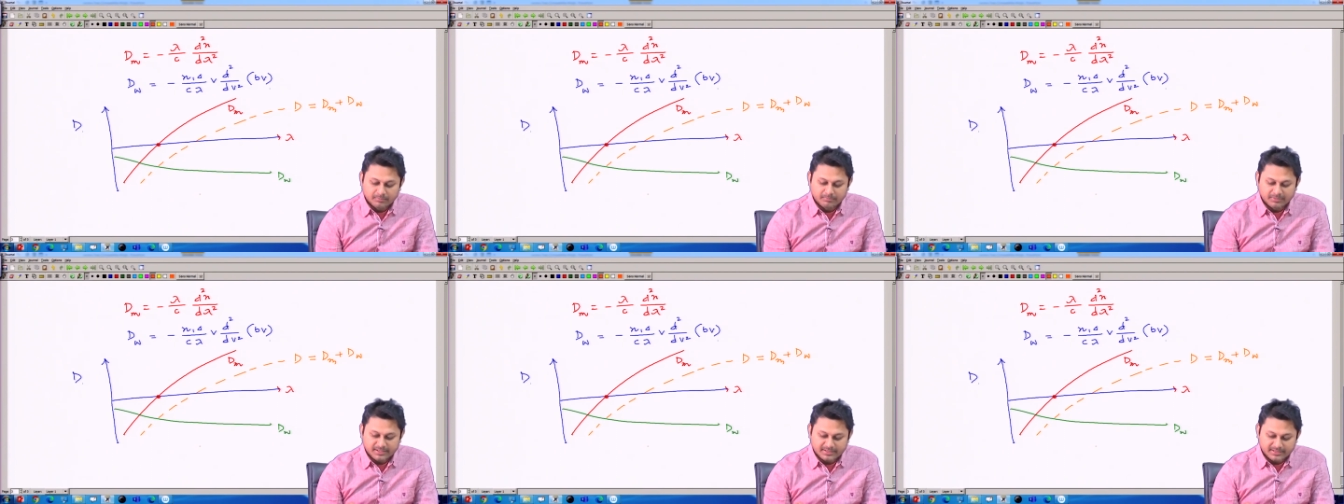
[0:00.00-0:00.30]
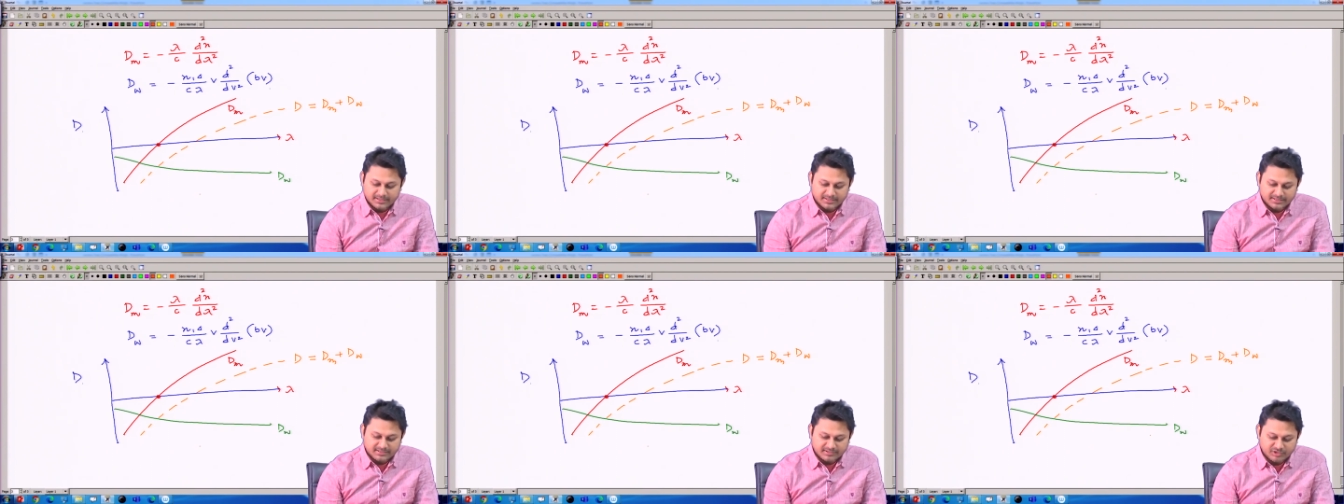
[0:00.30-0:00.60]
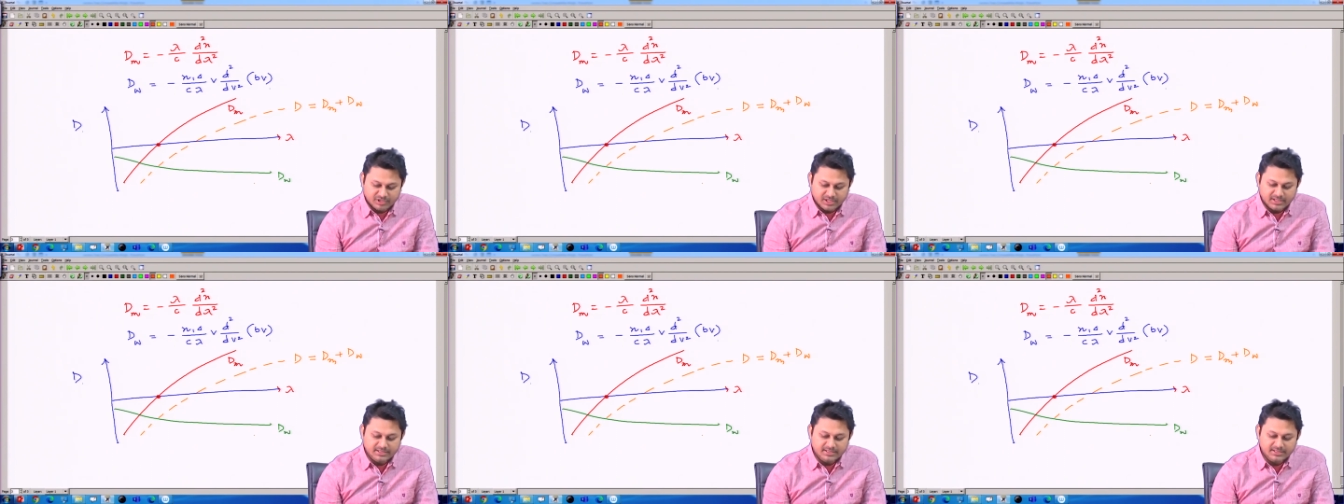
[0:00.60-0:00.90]
but
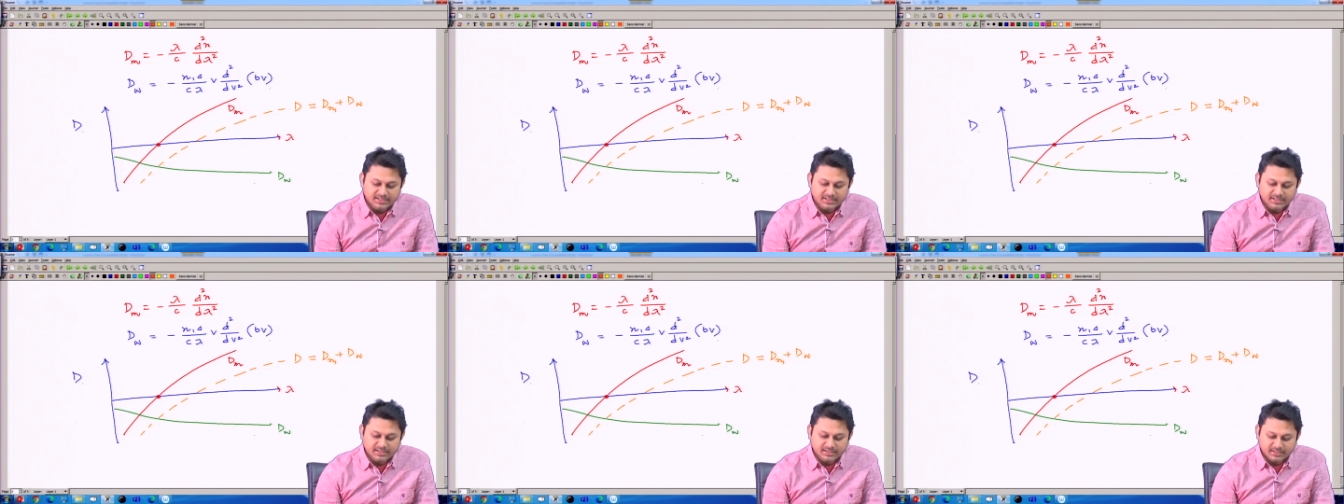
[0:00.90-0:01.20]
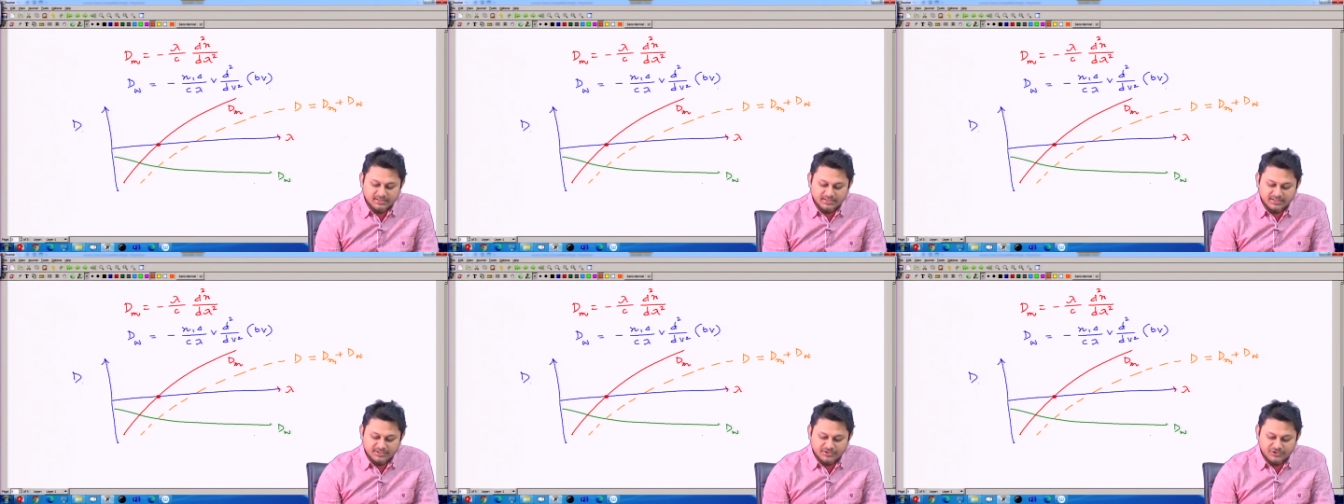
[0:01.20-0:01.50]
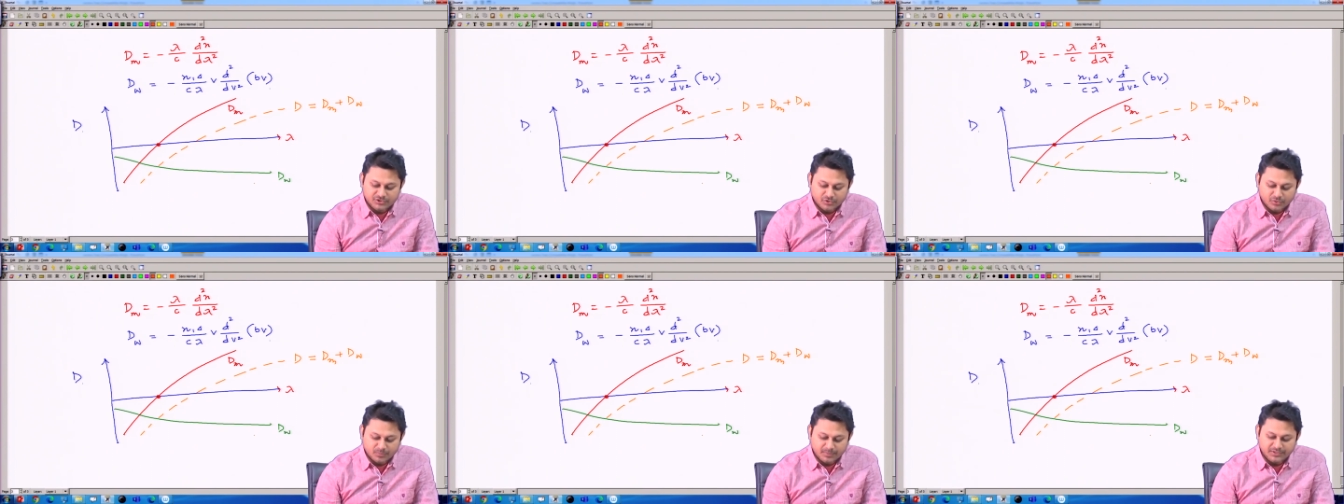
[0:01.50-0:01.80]
changing the
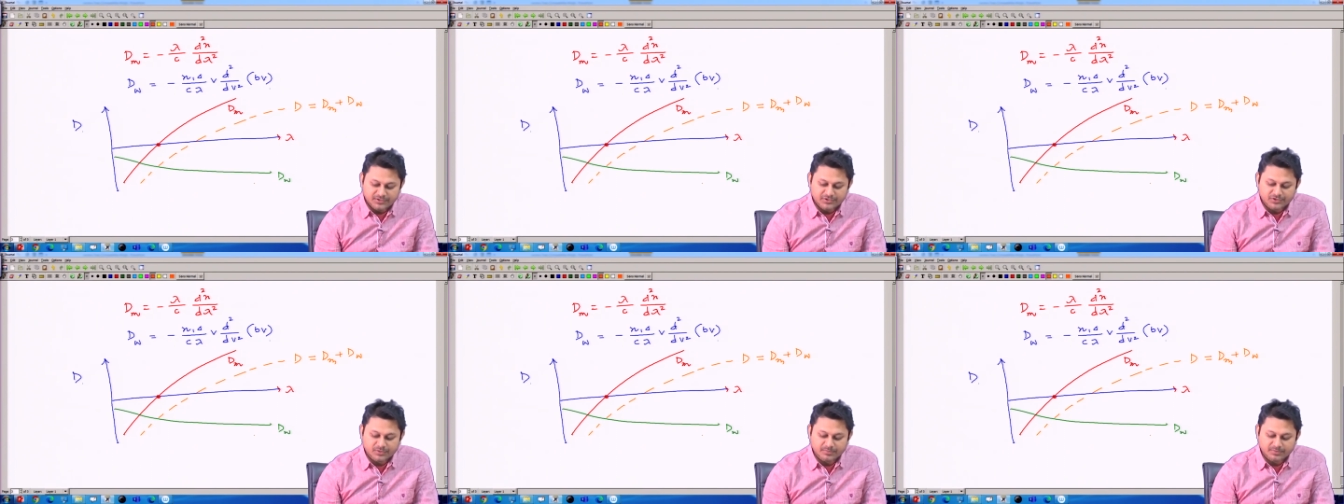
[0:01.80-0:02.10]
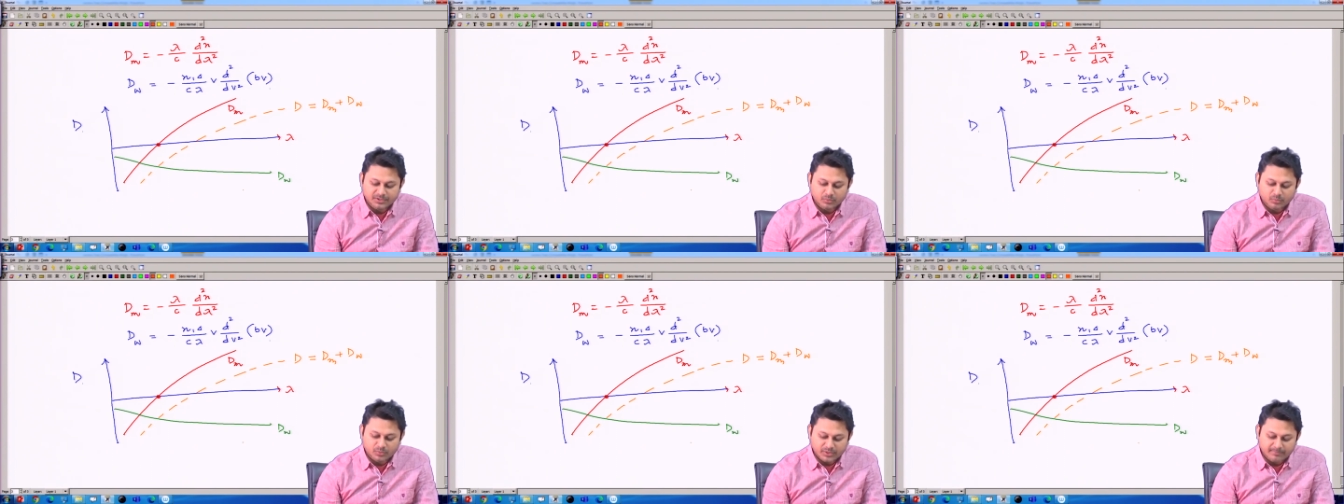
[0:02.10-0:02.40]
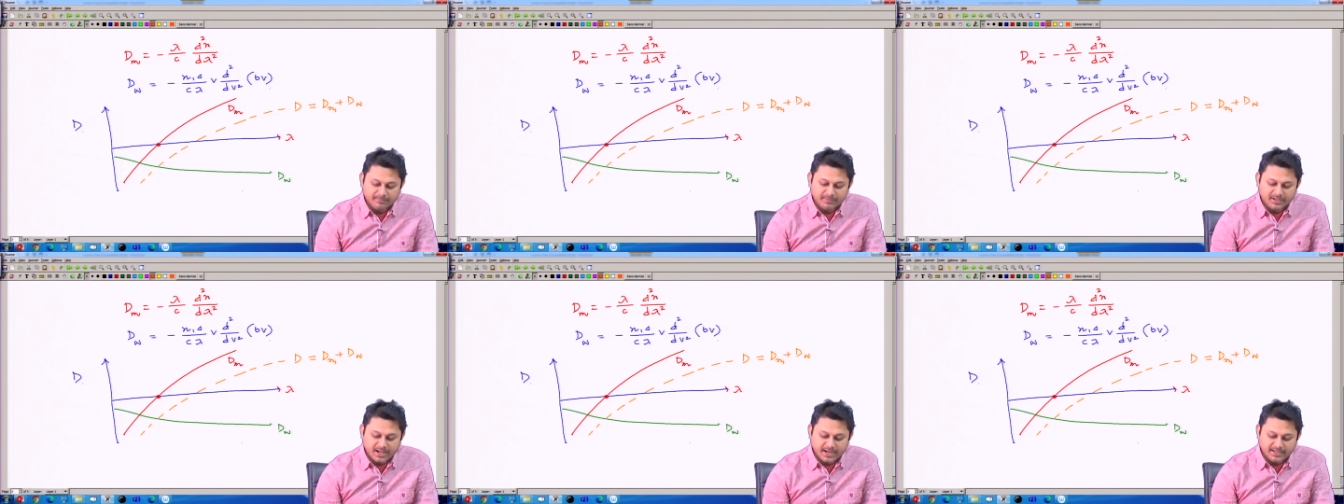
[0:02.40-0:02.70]
geometry of the
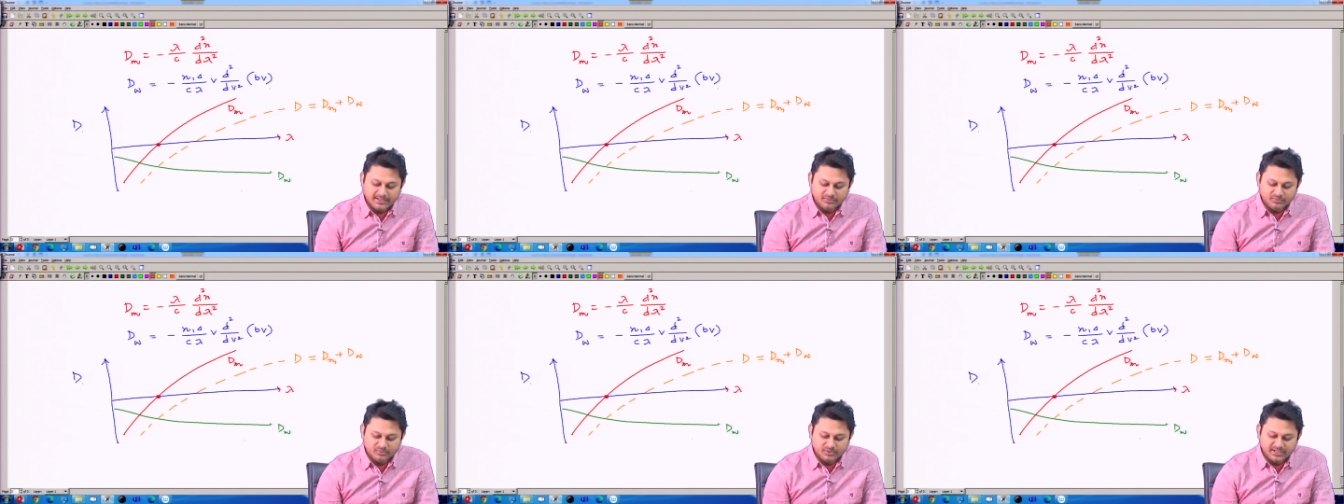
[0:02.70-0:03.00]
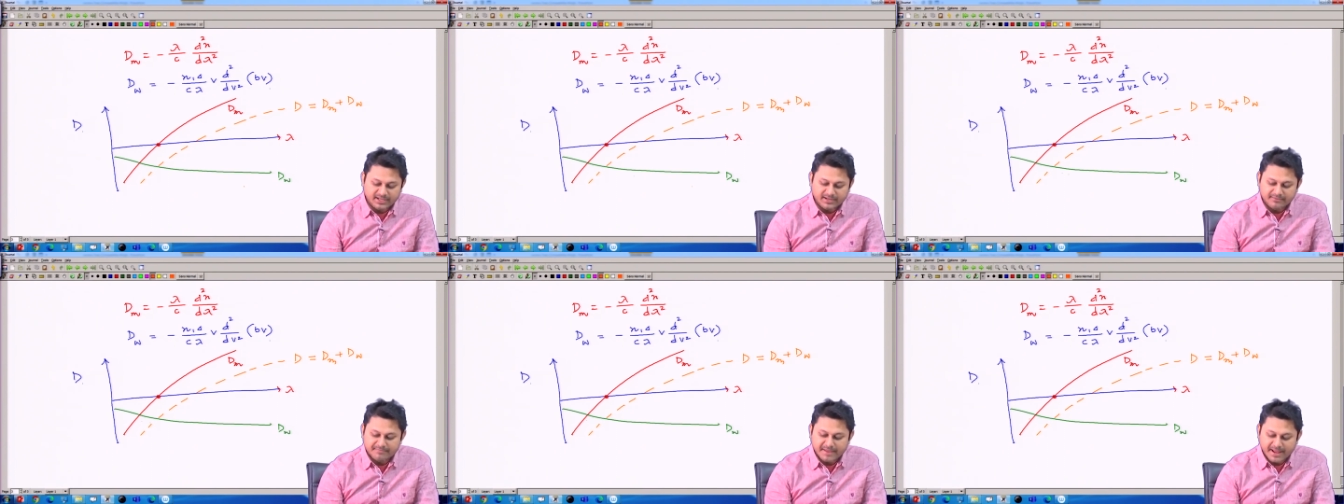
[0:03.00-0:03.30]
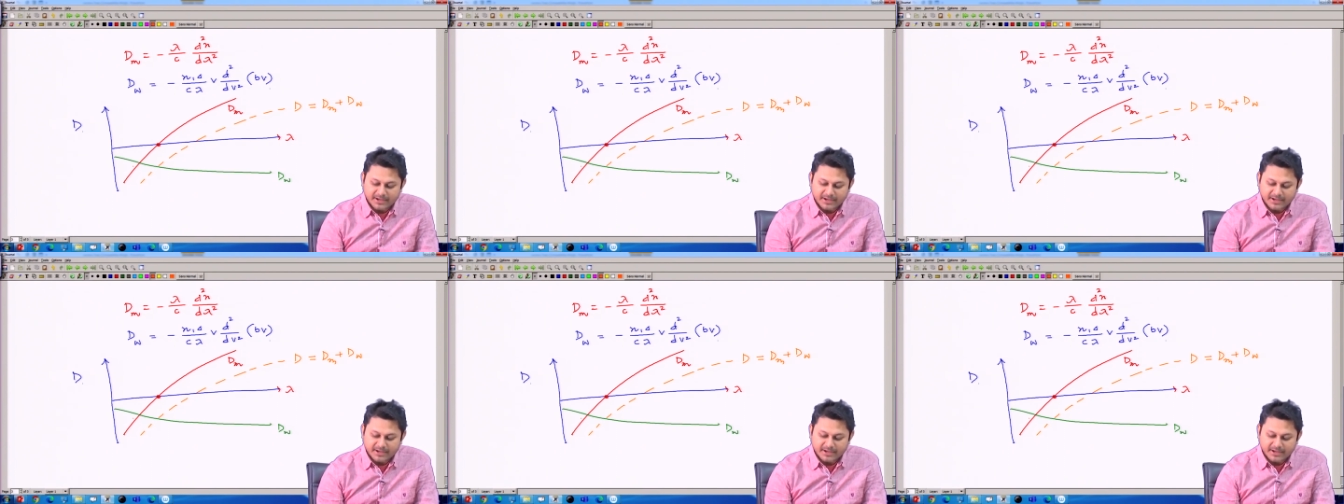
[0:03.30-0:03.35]
waveguide we can